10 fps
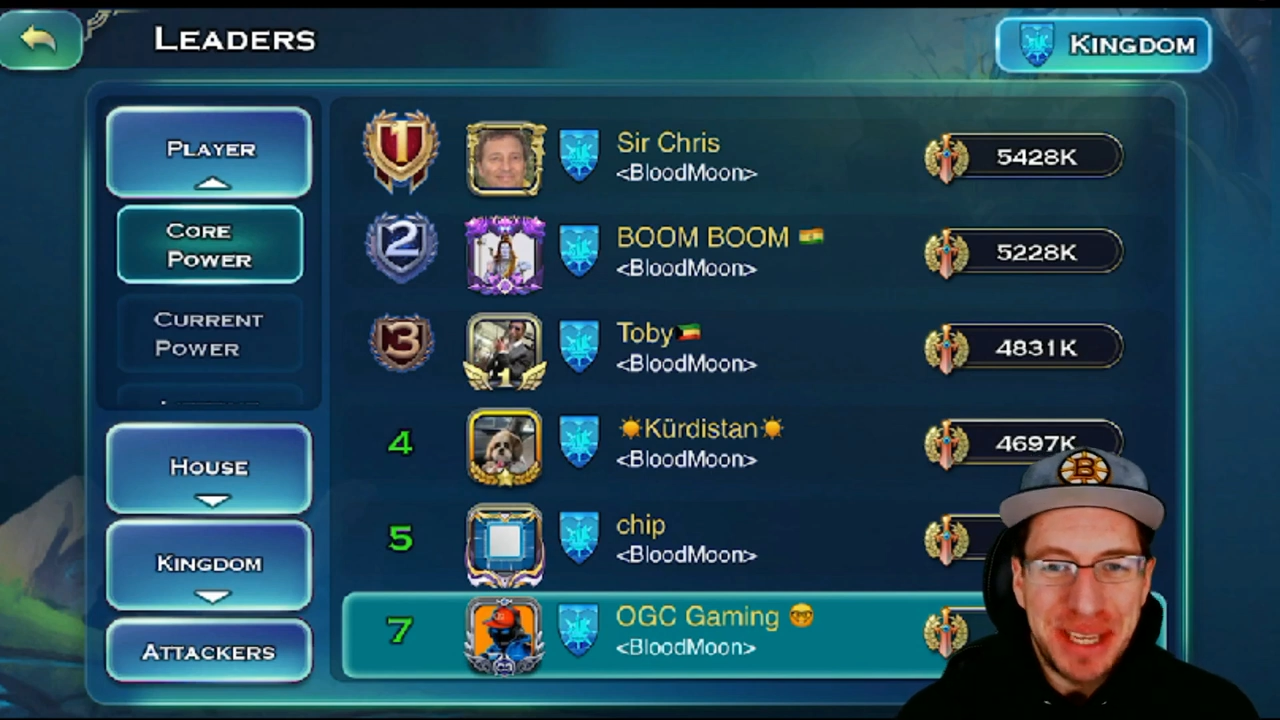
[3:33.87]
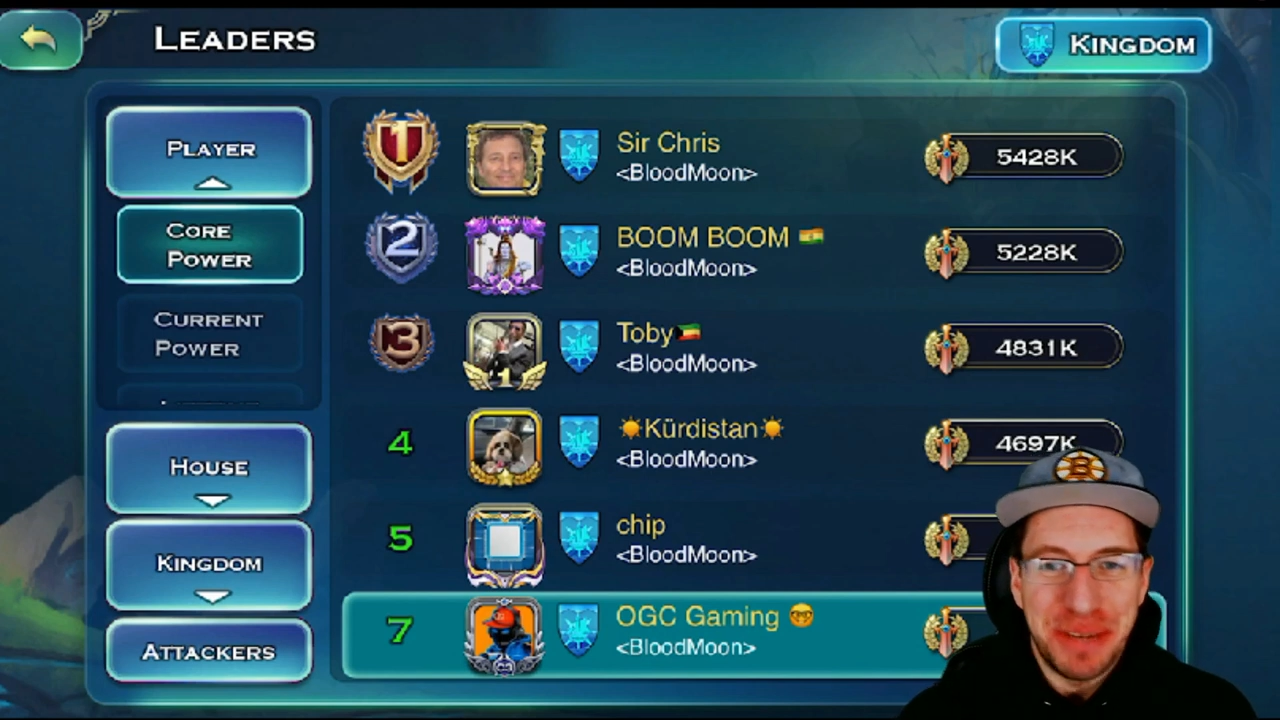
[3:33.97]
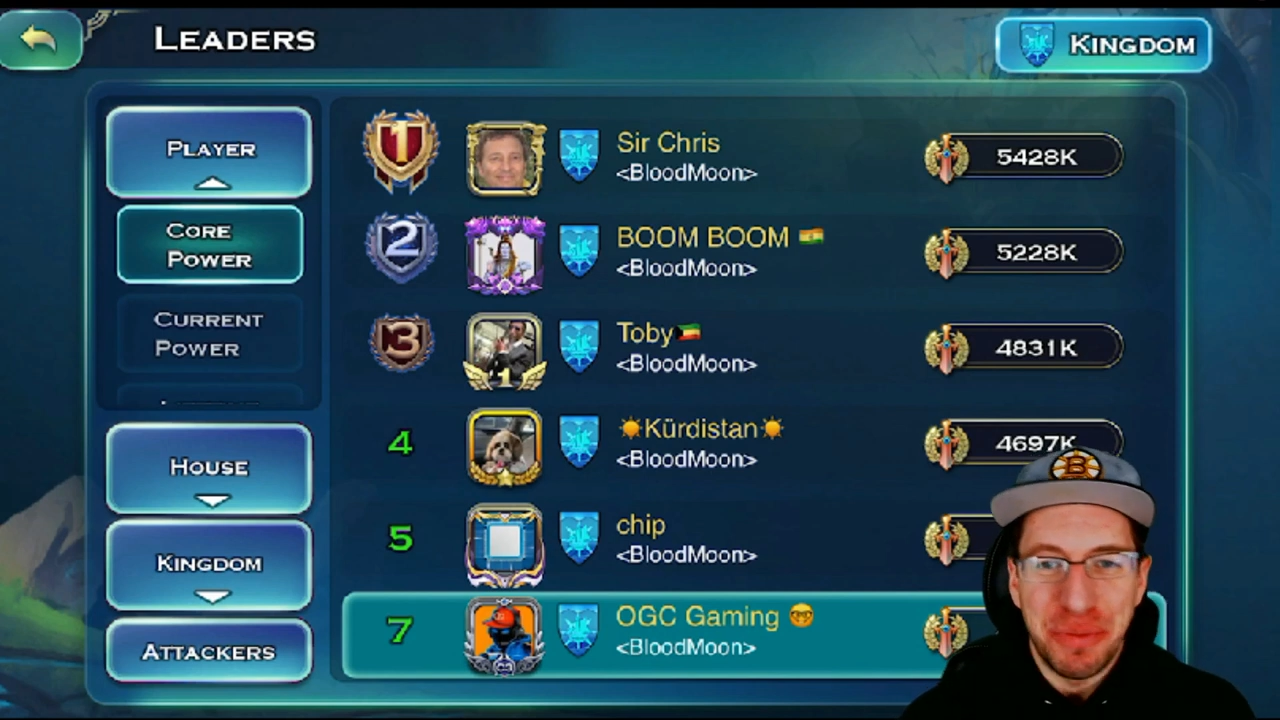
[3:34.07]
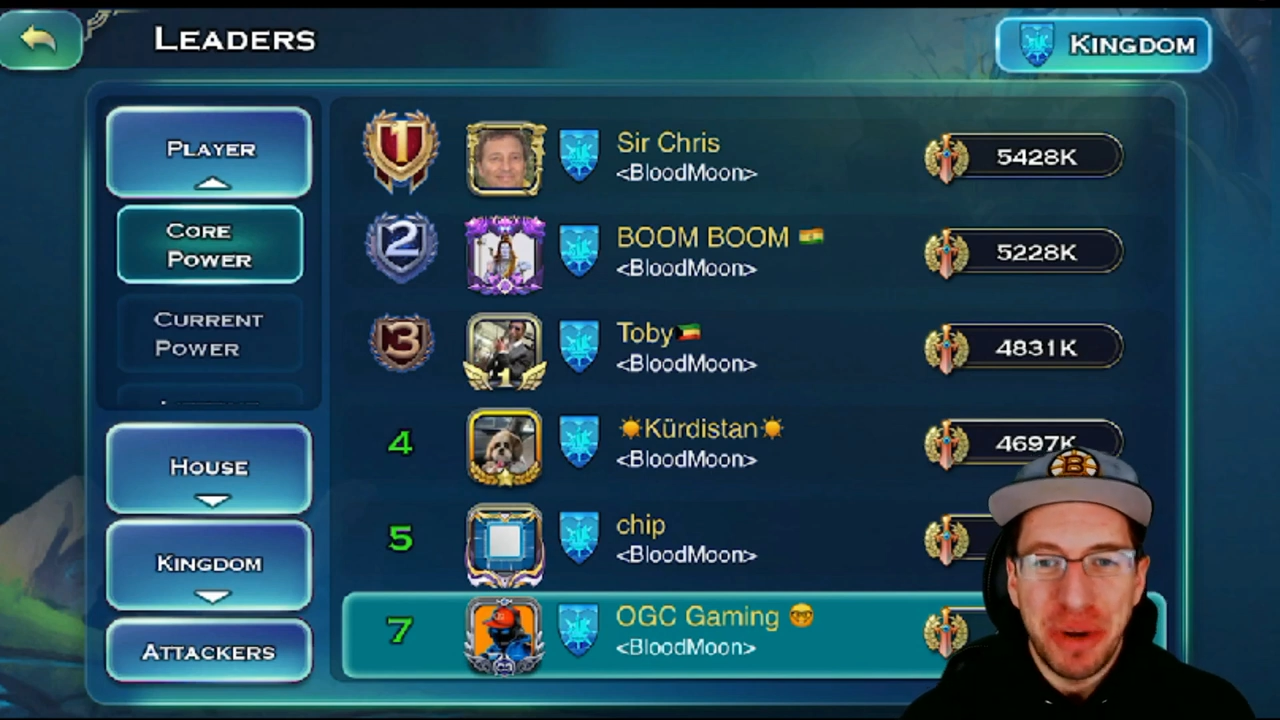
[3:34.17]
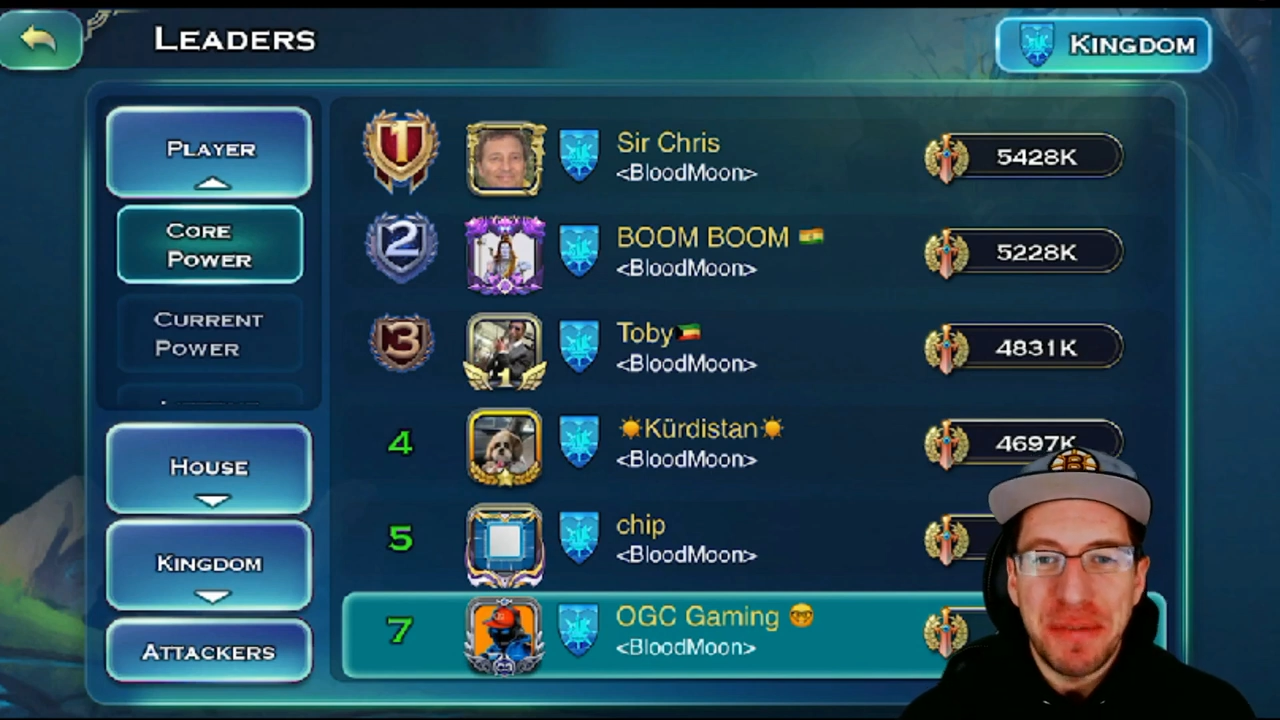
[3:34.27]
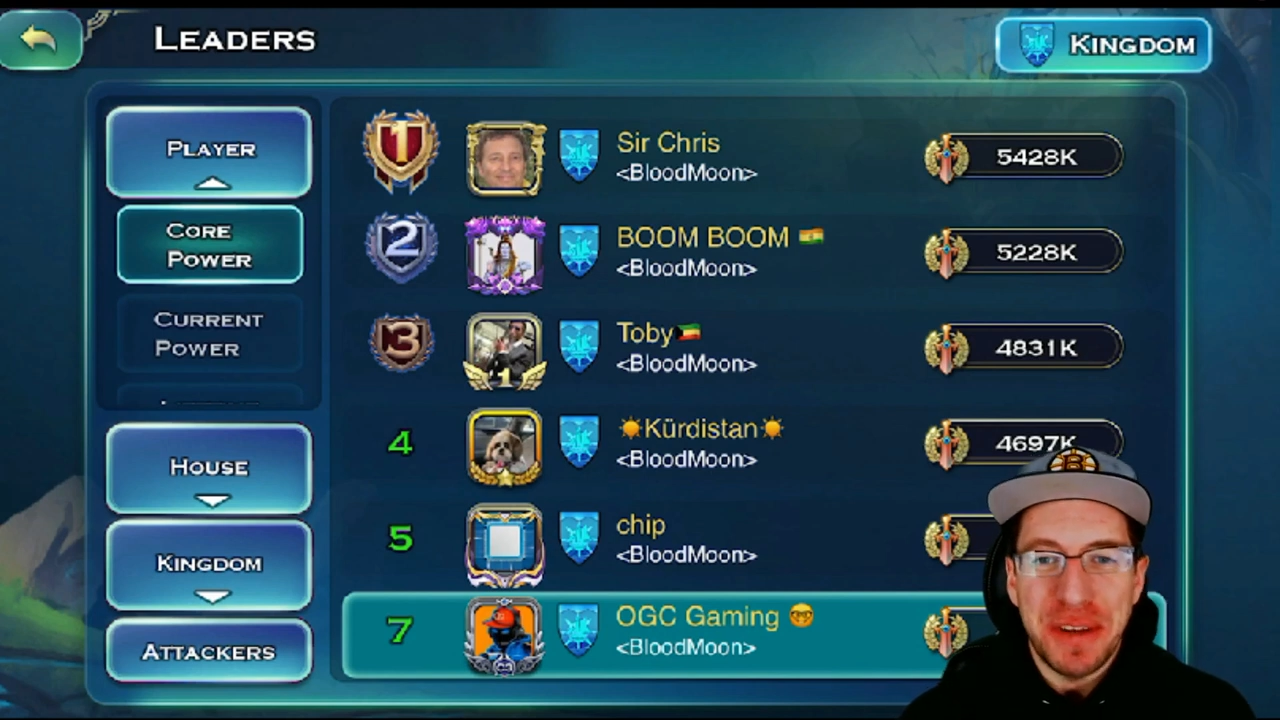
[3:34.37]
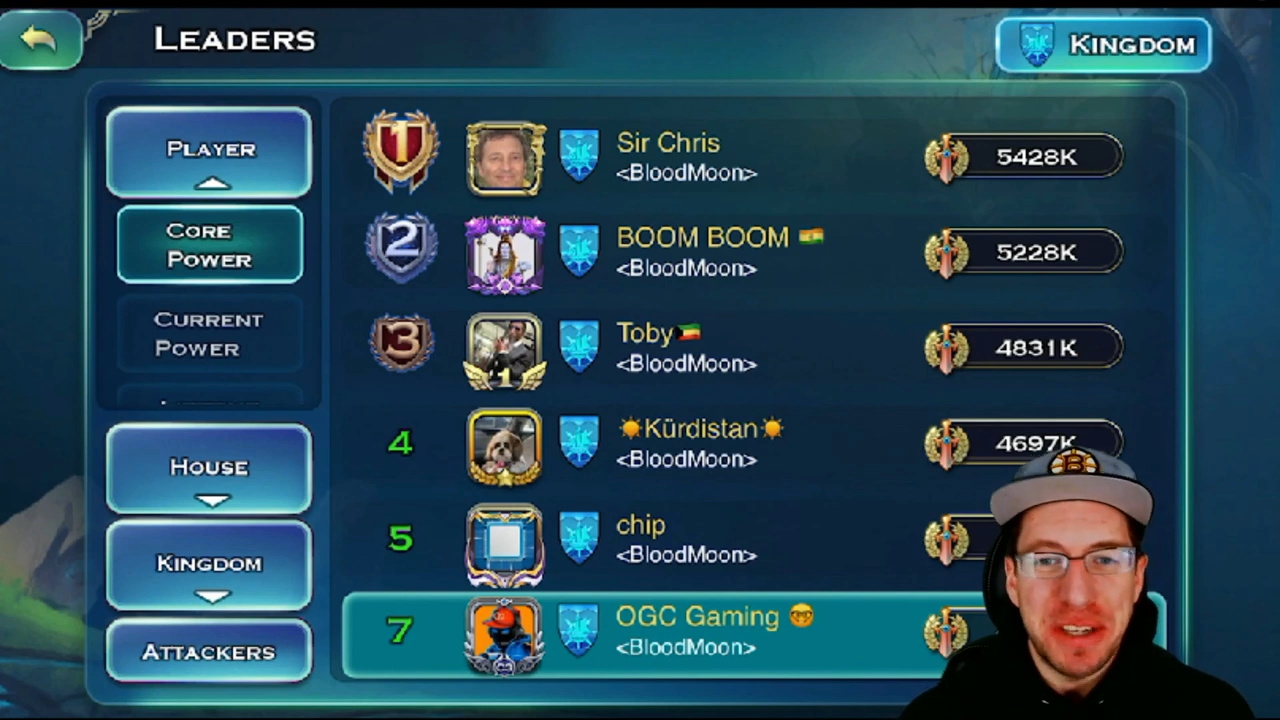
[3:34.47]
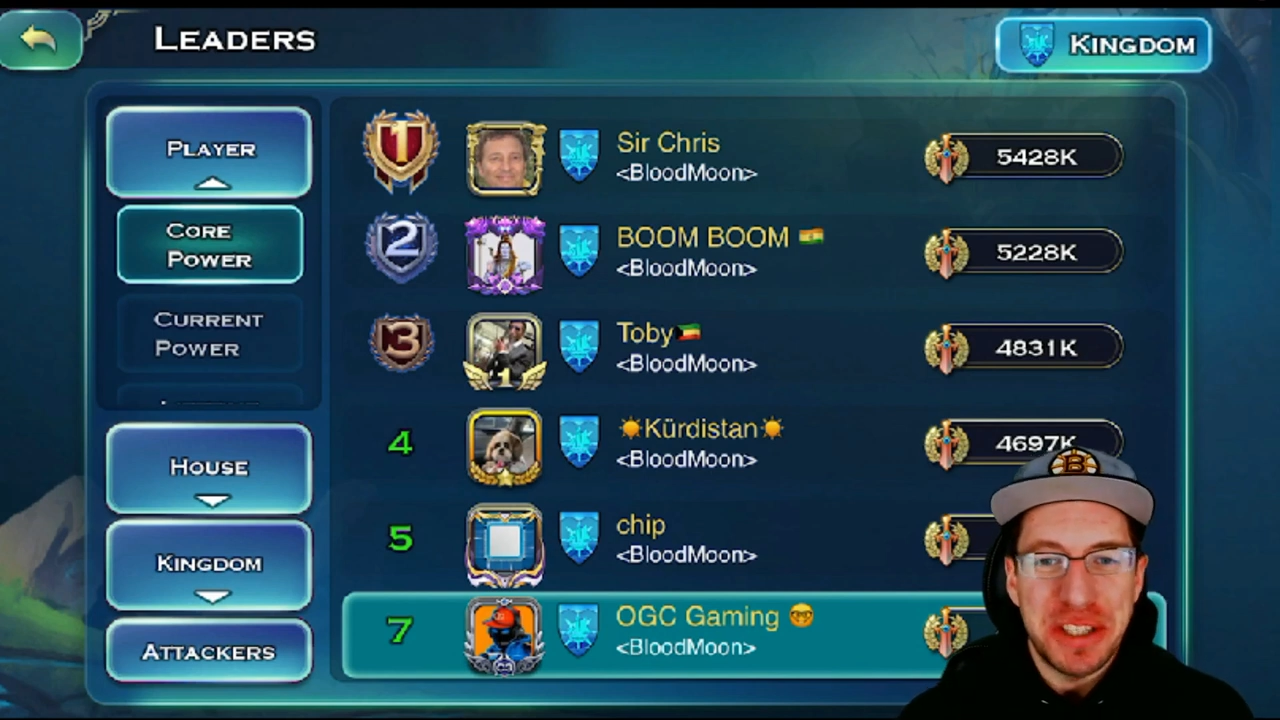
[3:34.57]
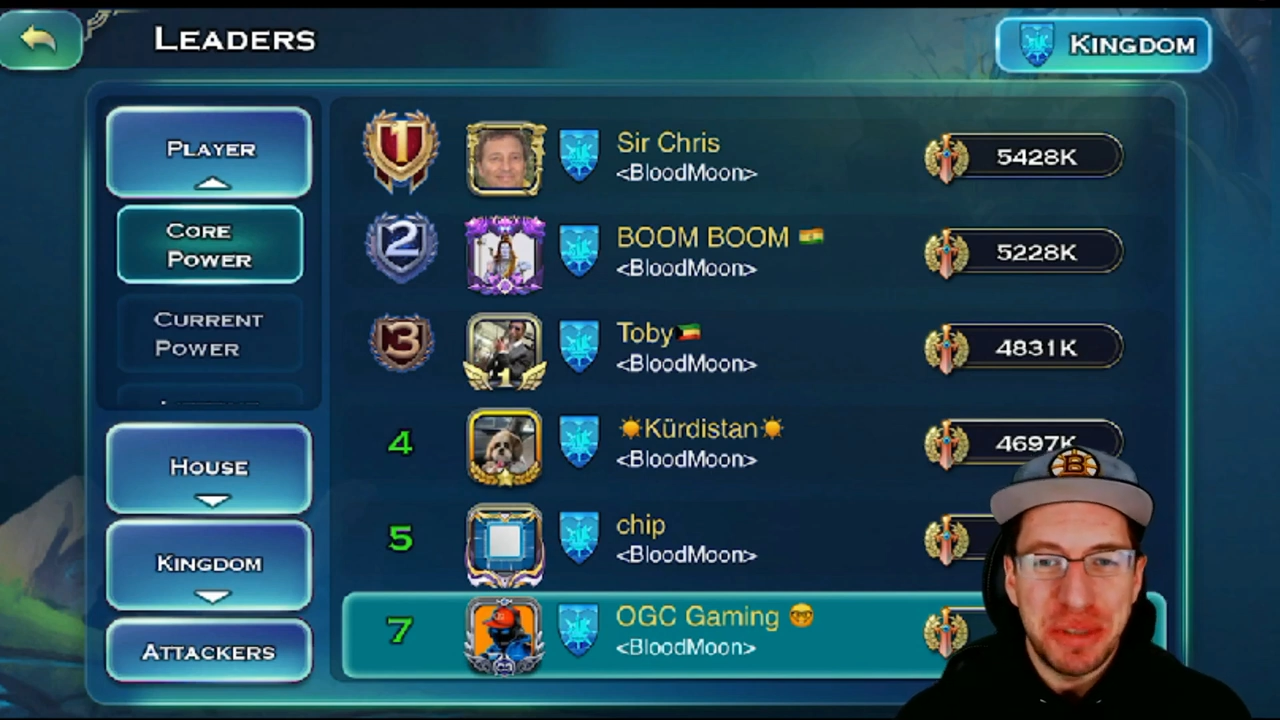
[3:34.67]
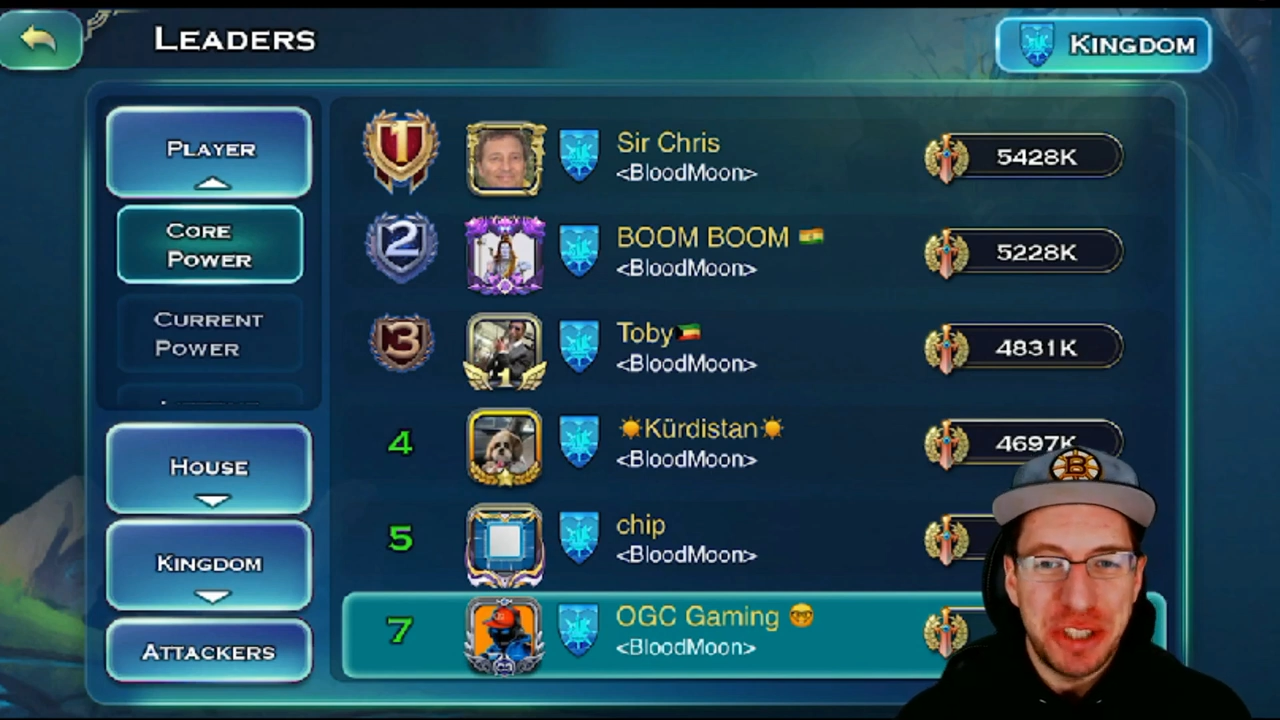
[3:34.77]
and where I
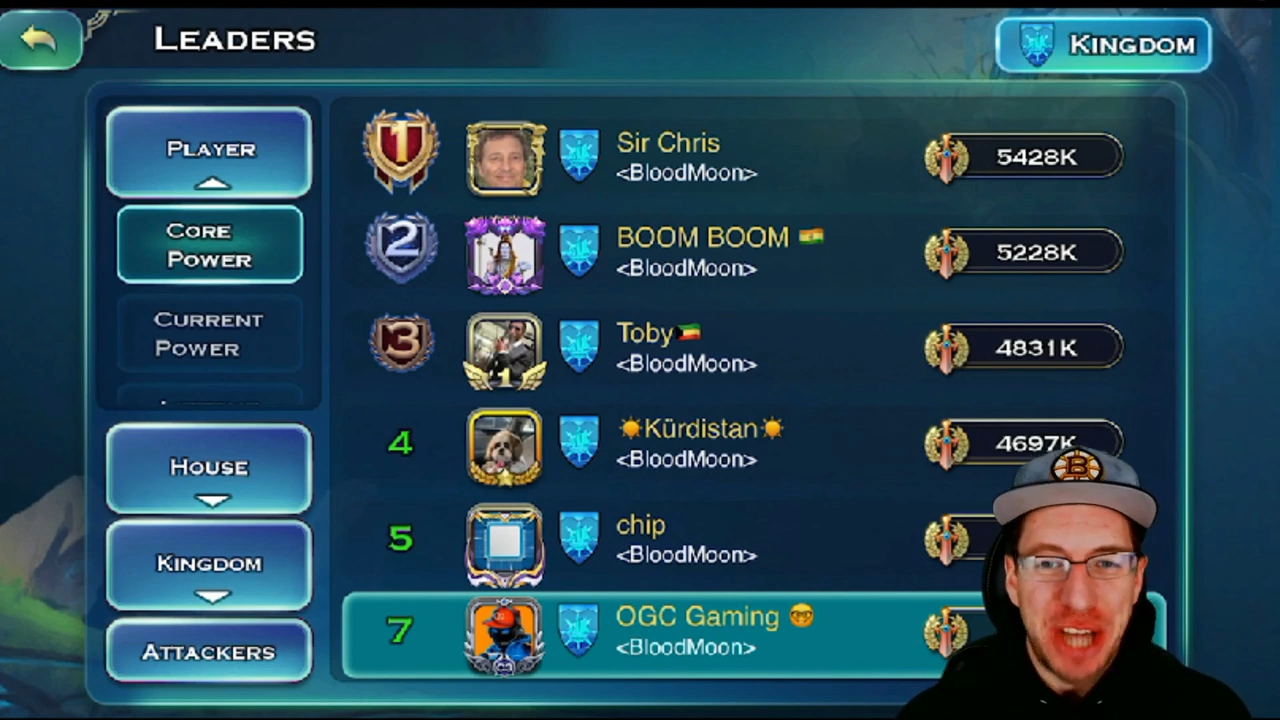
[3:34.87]
found so much